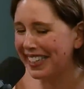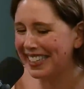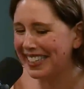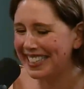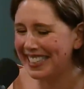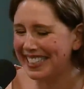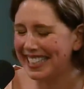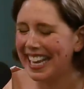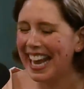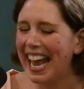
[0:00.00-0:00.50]

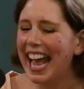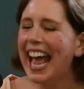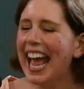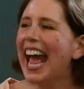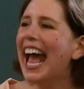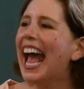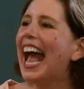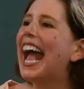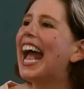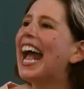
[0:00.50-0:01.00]
it,
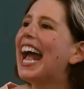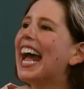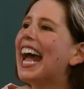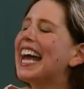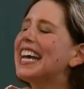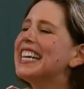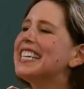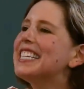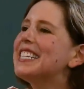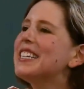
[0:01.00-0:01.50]

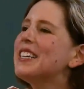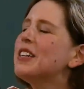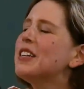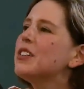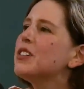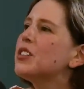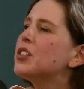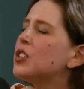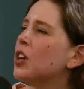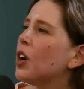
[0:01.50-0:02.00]
and
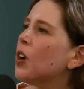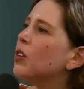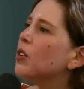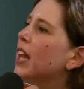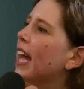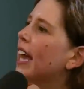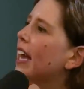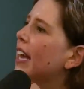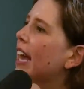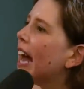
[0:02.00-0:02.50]
so
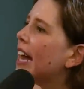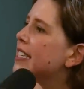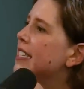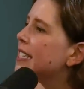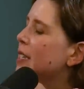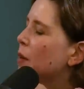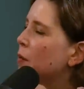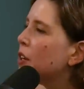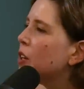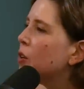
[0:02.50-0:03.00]
like as
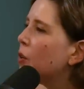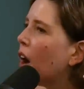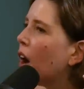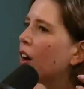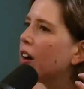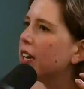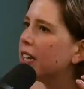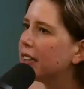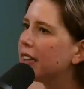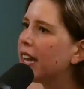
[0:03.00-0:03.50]
someone who
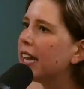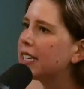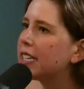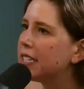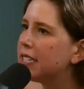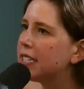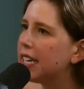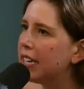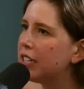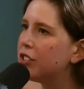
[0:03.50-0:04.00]
already liked
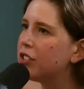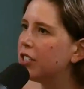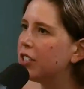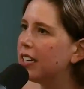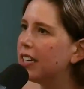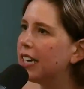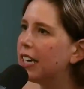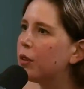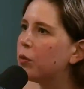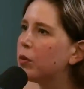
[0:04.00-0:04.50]

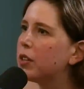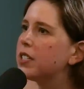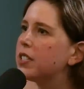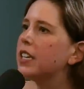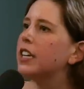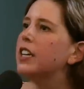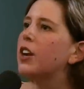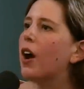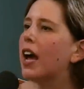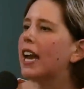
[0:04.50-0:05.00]
attention it was
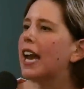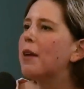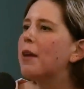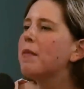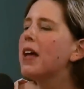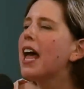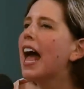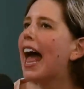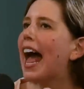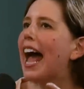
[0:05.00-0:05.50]
you know and i'm
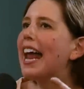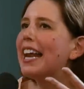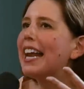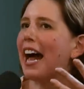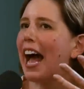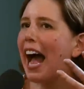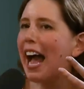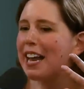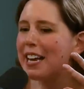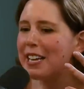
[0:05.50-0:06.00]
and
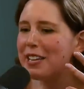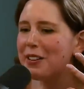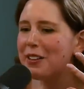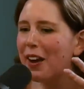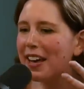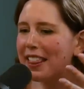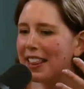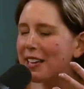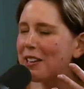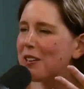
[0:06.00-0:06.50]
i you know
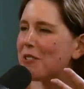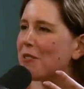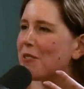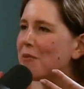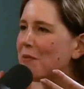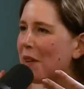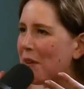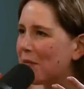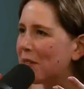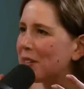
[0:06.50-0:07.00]
i think you
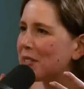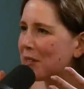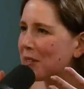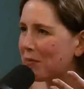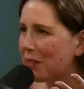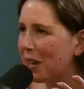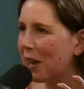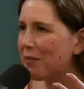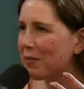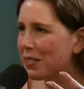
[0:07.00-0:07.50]
remember
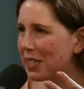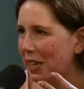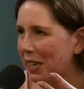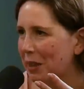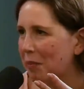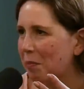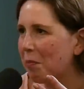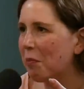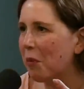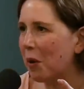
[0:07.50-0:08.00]
sometimes like
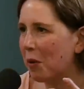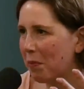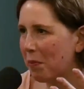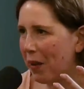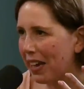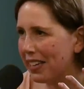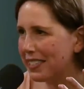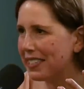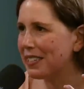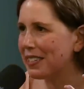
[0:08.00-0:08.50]
the more
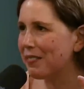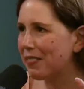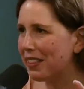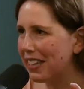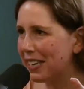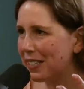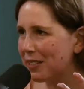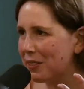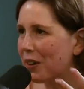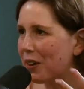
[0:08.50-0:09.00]
positive
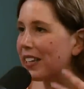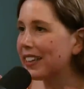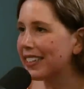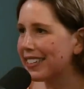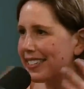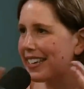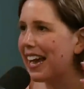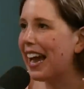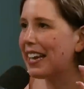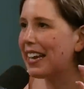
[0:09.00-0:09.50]
things or at
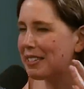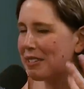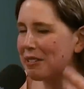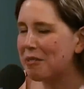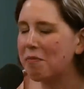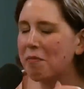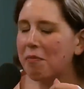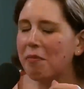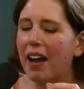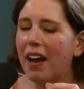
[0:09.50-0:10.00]
least sure. i
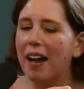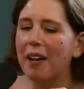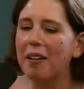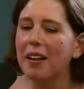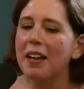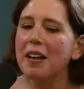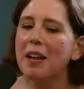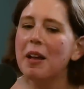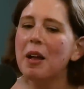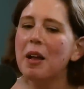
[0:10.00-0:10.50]
do uh
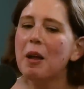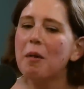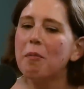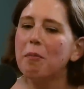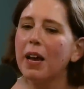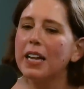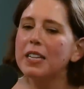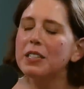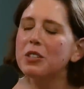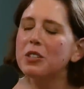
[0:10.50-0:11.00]

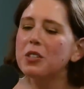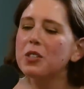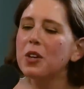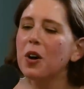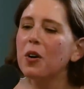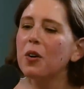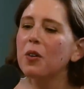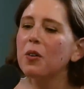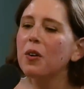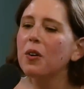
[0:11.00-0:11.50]
but
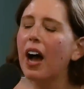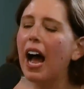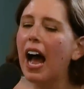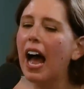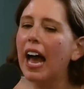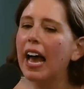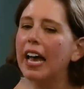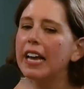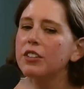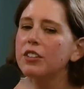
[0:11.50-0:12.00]
so
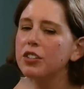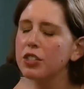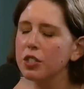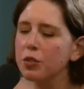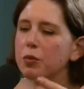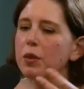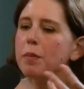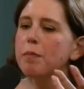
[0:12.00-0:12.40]
i just